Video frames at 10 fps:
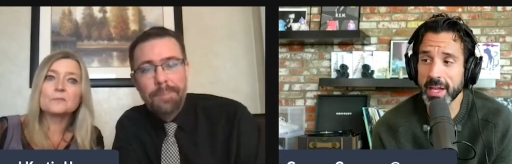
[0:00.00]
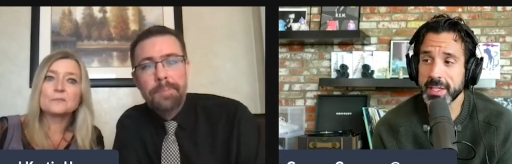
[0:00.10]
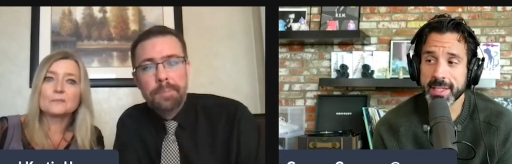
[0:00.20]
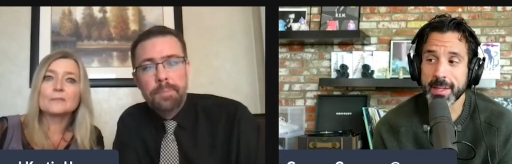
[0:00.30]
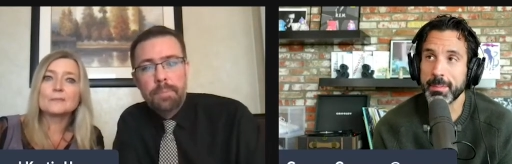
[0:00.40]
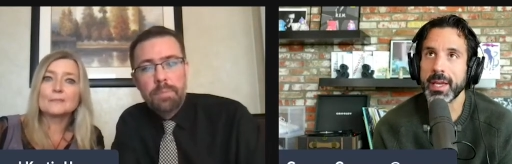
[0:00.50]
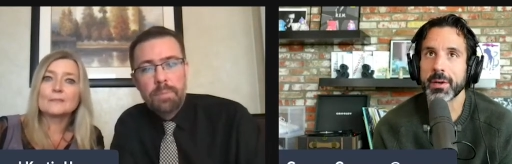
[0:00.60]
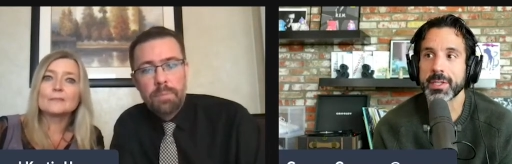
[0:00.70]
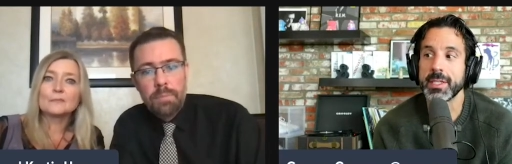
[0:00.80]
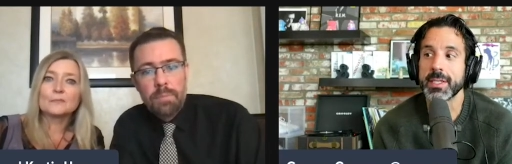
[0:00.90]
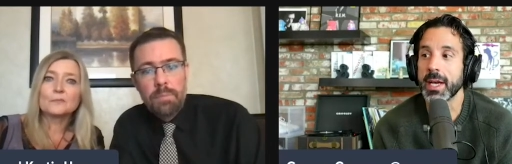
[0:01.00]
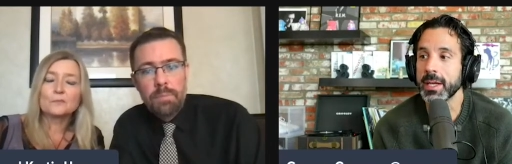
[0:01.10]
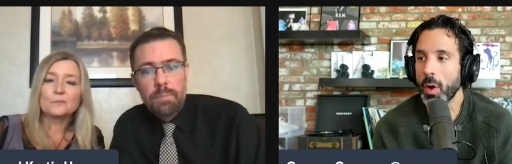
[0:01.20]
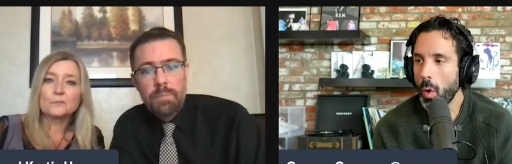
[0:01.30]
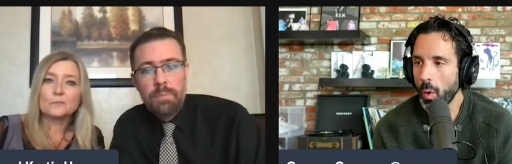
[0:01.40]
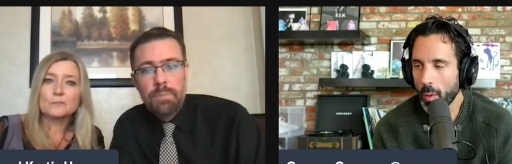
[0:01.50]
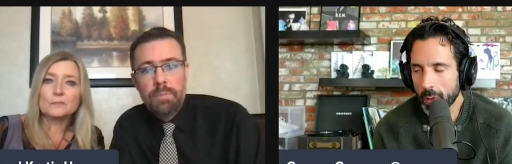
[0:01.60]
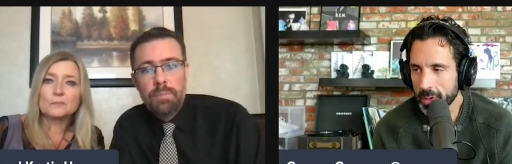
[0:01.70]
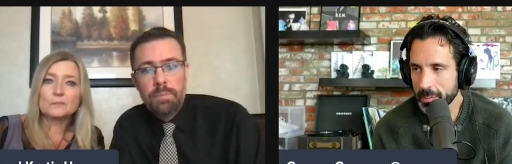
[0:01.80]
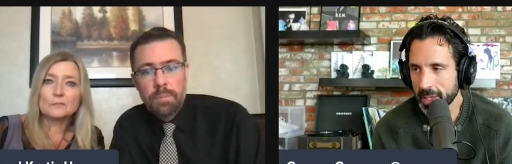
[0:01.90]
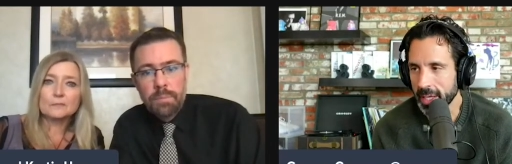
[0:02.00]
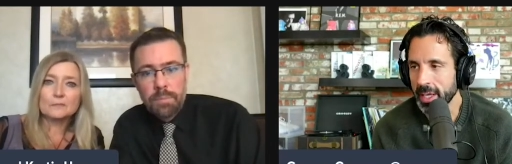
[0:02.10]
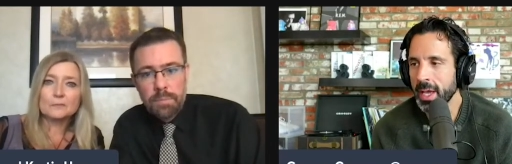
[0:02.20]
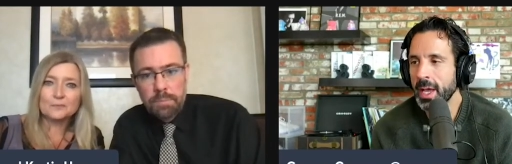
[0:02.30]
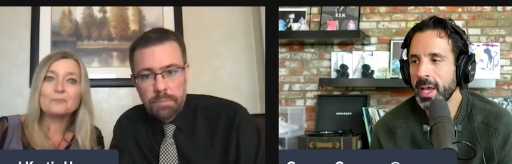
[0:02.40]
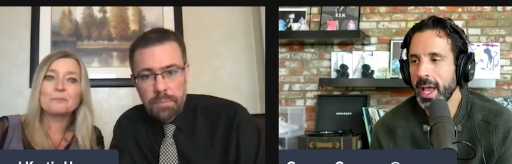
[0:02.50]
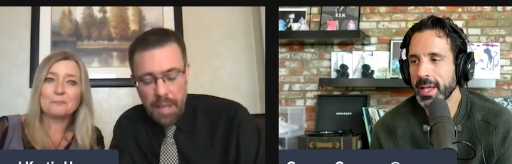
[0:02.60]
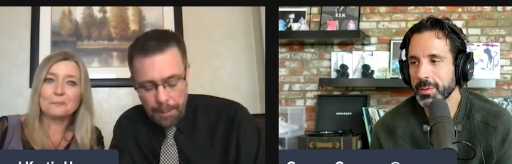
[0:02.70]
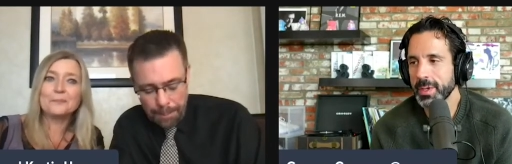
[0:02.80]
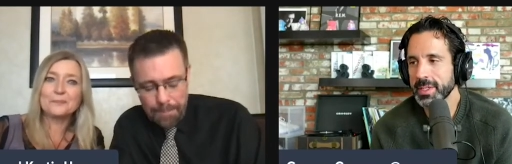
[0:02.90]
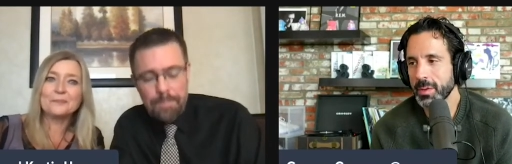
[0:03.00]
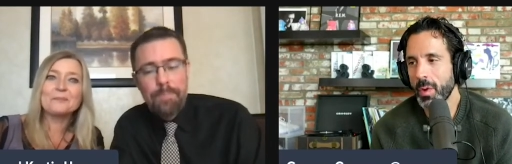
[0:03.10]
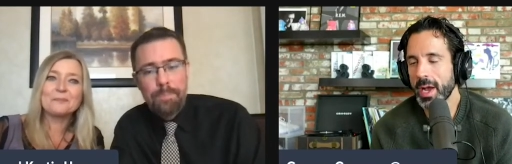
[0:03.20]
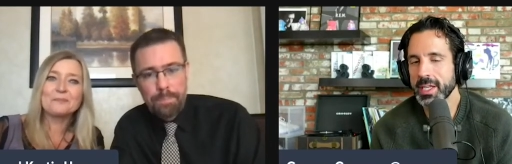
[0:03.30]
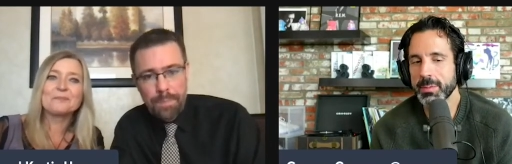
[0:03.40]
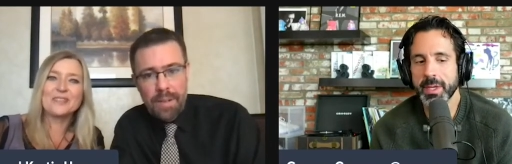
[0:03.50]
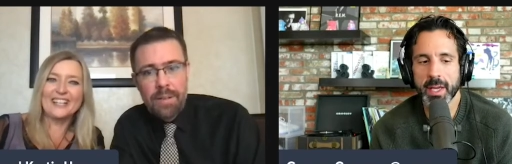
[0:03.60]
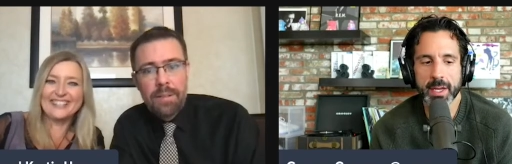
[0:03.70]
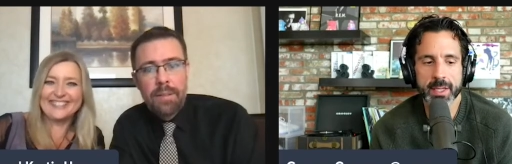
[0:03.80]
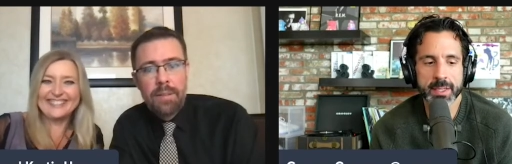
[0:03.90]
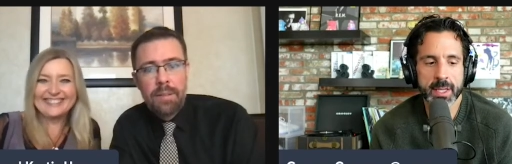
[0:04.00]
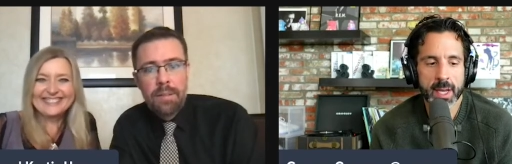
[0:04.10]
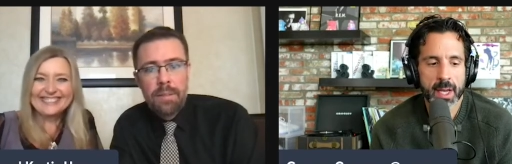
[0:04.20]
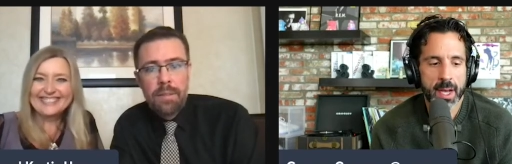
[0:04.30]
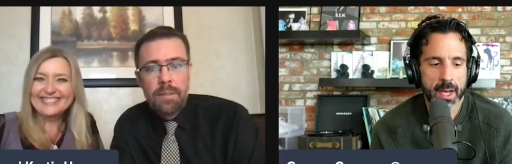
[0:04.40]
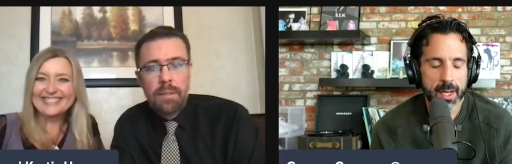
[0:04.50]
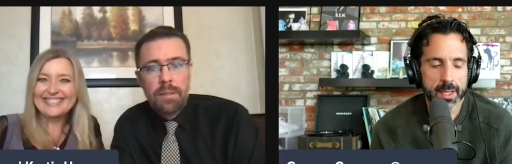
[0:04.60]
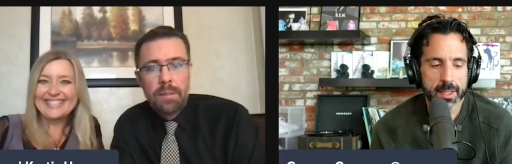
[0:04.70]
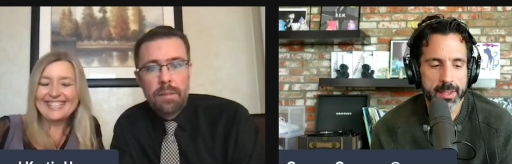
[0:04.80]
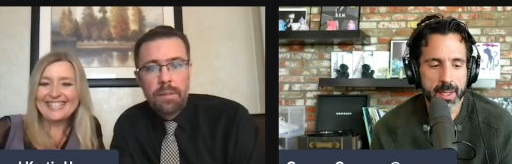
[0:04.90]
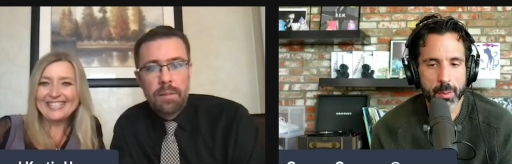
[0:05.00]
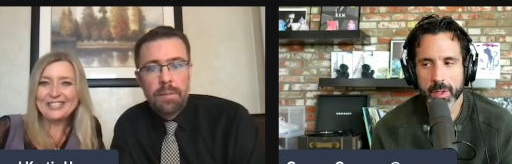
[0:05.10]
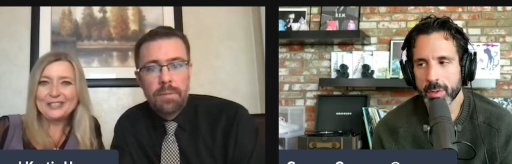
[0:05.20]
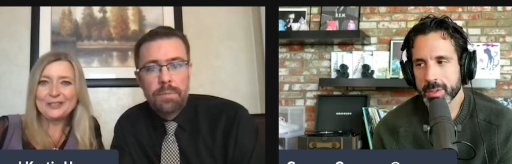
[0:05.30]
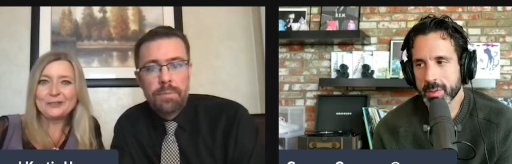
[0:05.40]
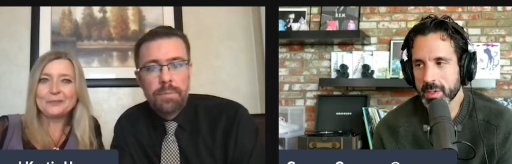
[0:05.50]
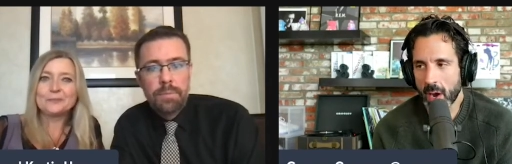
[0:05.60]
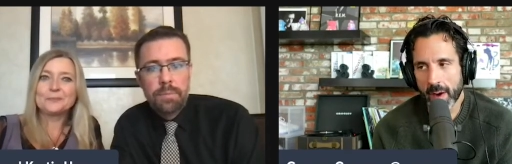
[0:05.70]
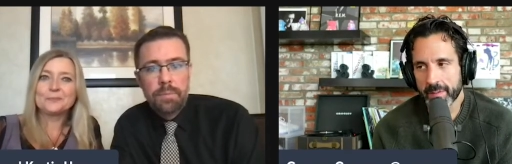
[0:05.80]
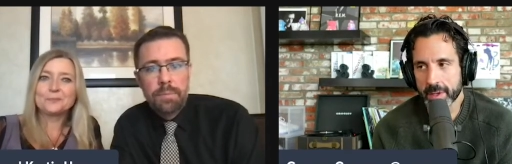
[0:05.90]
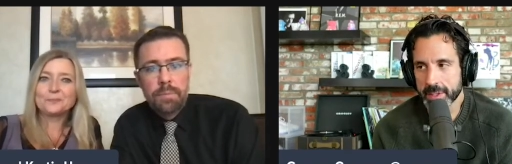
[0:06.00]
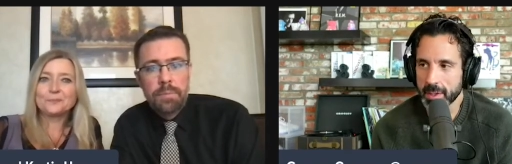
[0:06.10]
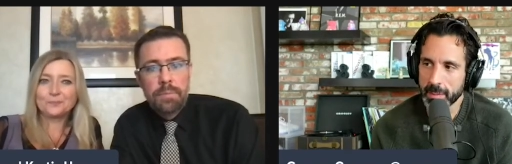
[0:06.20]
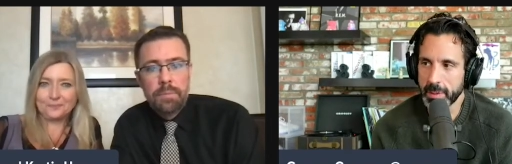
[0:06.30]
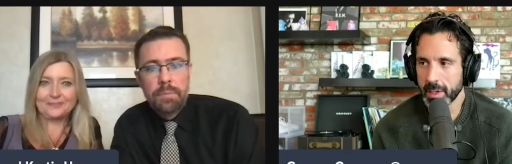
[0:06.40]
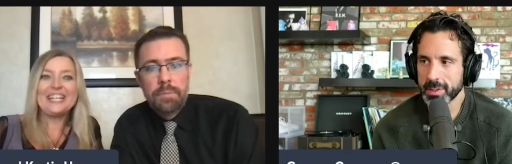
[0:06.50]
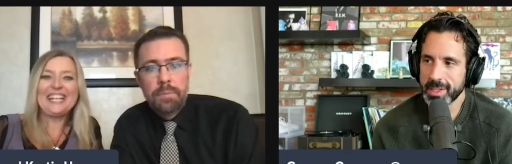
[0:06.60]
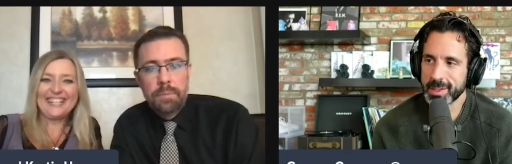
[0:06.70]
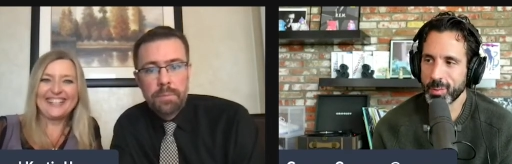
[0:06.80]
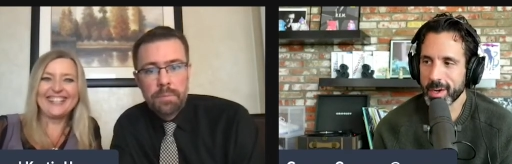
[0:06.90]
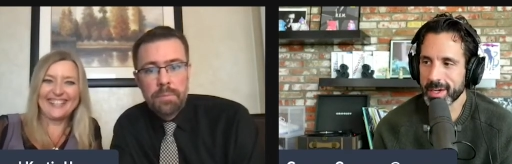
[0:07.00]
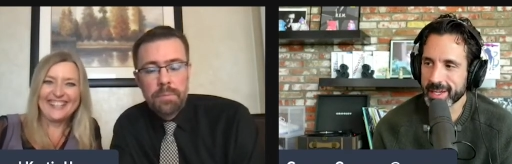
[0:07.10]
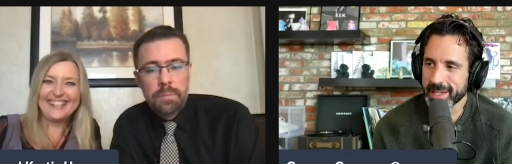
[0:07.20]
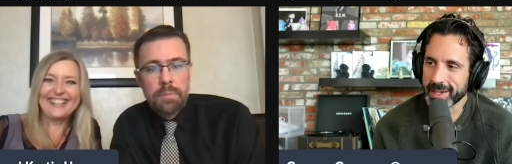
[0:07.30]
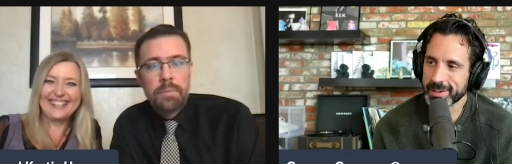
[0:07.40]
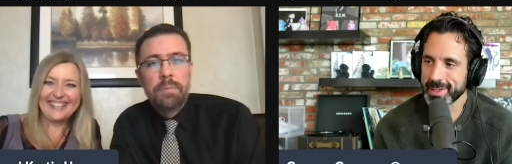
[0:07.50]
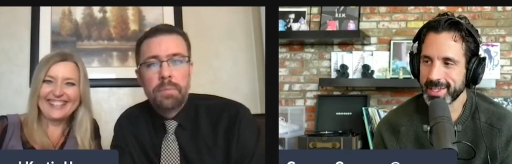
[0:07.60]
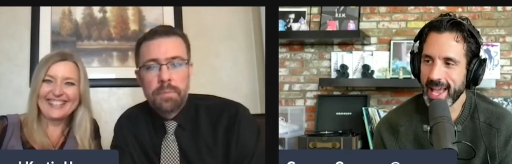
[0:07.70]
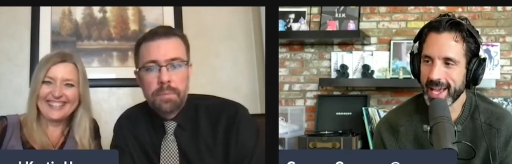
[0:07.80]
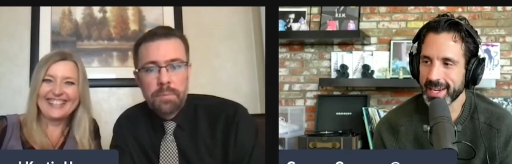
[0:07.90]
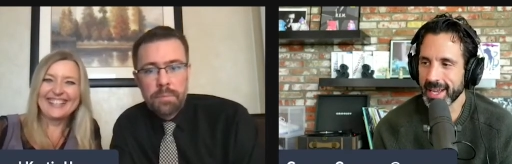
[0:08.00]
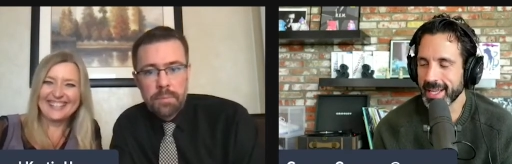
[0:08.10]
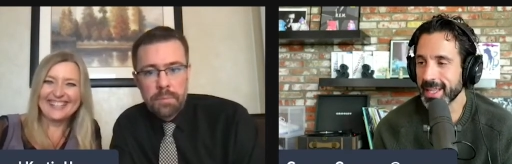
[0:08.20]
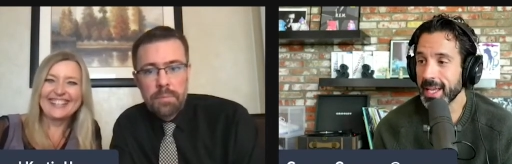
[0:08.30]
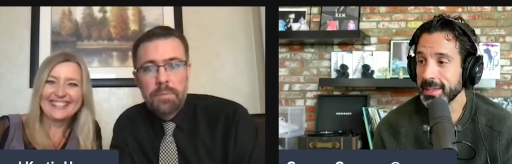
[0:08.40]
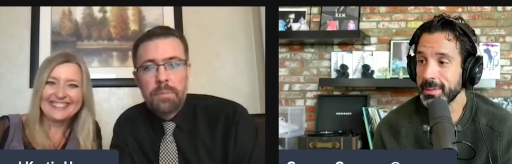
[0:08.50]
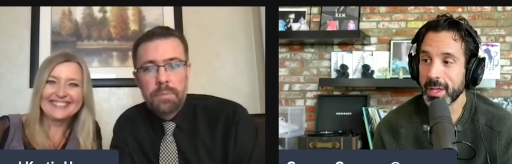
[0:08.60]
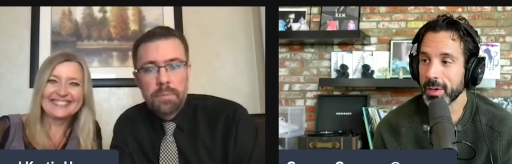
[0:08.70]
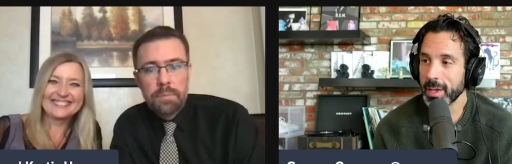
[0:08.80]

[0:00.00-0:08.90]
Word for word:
Speaker 1: seen PLCs done horribly, and the reason why is because uh, someone goes to a conference and like PLCs work, and here's the data, and then they're like,